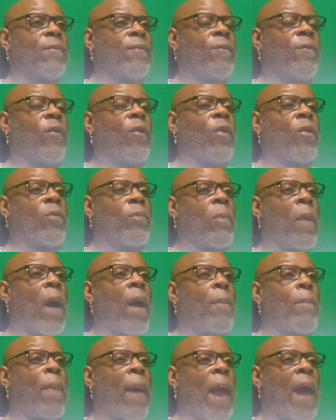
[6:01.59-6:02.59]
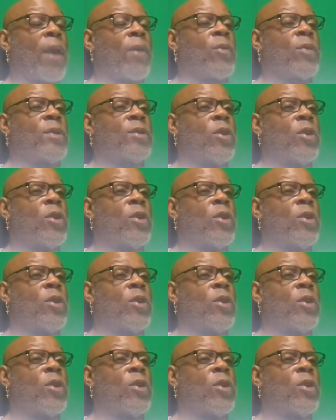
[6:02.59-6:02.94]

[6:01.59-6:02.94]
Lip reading: for my batteries